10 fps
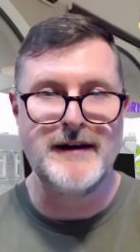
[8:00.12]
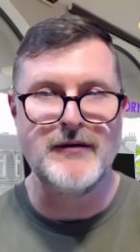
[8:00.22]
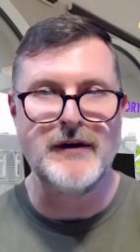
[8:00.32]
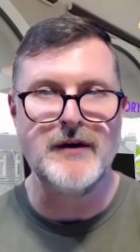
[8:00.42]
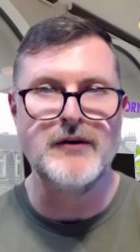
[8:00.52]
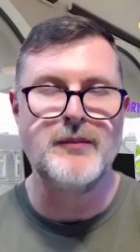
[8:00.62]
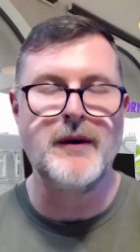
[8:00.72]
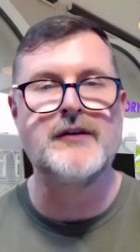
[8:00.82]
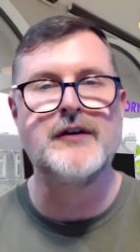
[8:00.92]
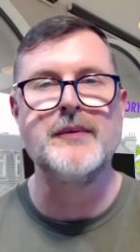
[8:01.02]
never used
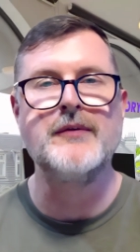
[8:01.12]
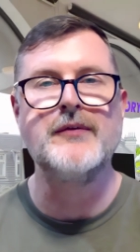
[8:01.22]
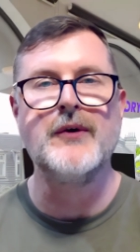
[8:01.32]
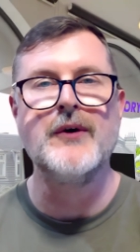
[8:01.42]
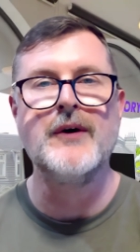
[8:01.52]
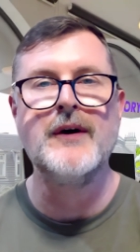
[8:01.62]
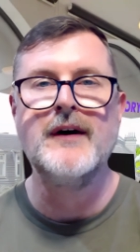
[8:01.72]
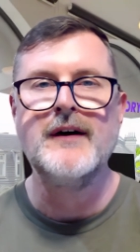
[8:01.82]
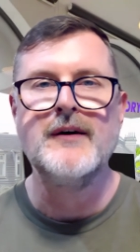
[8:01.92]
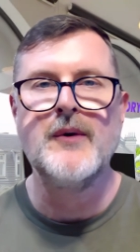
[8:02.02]
Pictory before,
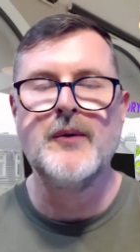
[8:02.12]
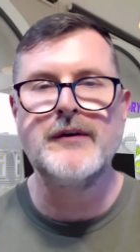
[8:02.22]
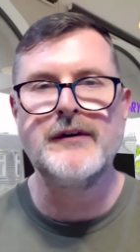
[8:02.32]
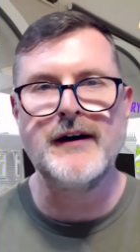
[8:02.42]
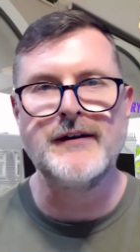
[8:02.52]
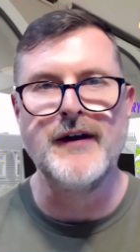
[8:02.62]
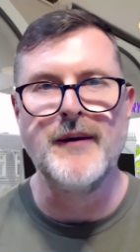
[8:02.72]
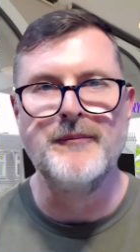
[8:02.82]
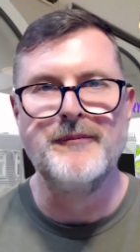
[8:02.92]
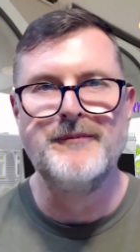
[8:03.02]
what would you say to them?